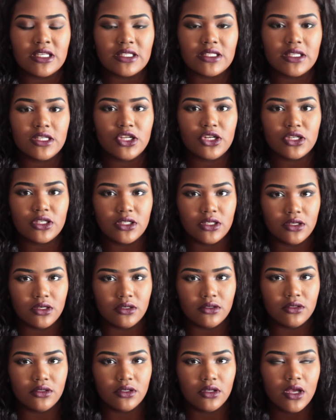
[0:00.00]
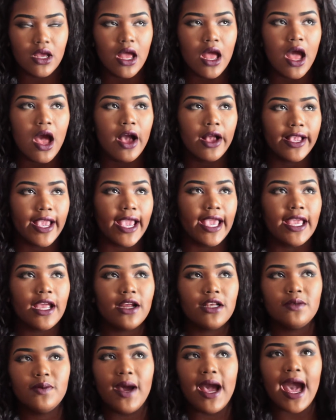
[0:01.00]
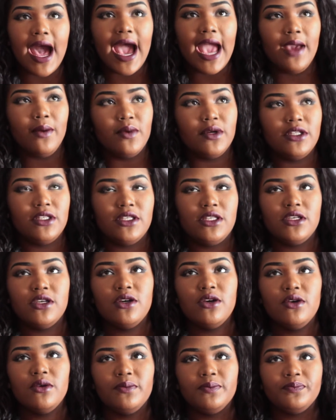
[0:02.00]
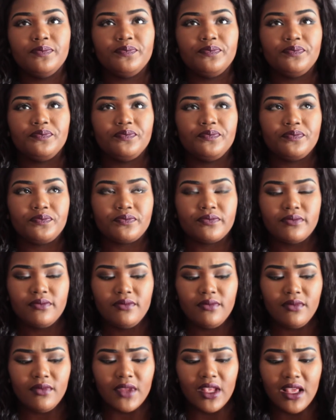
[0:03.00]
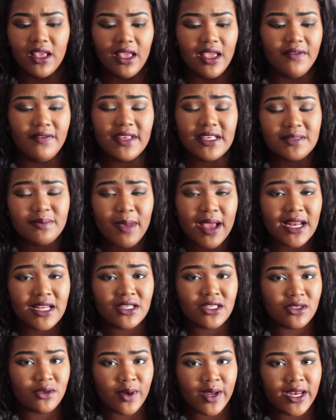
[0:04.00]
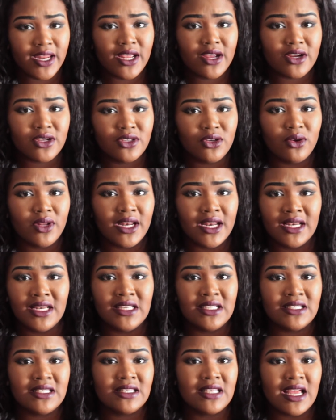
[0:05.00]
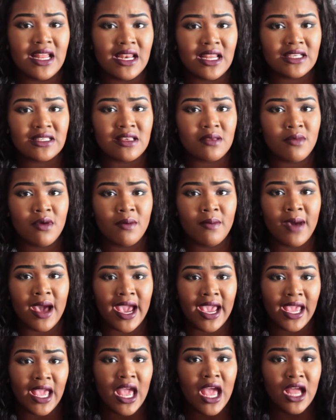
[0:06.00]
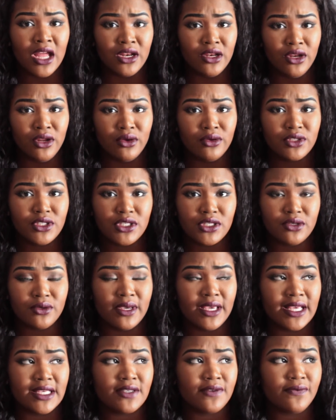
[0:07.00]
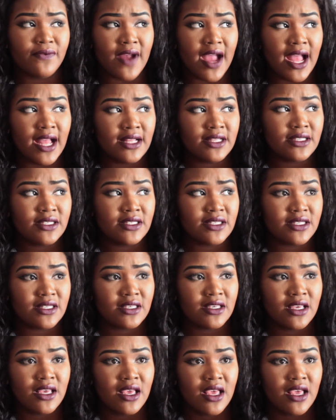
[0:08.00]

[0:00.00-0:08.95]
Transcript: sixteen years old. Okay, here's what I would do. If this man is twenty years old and he's sending some of my nudes to his friends,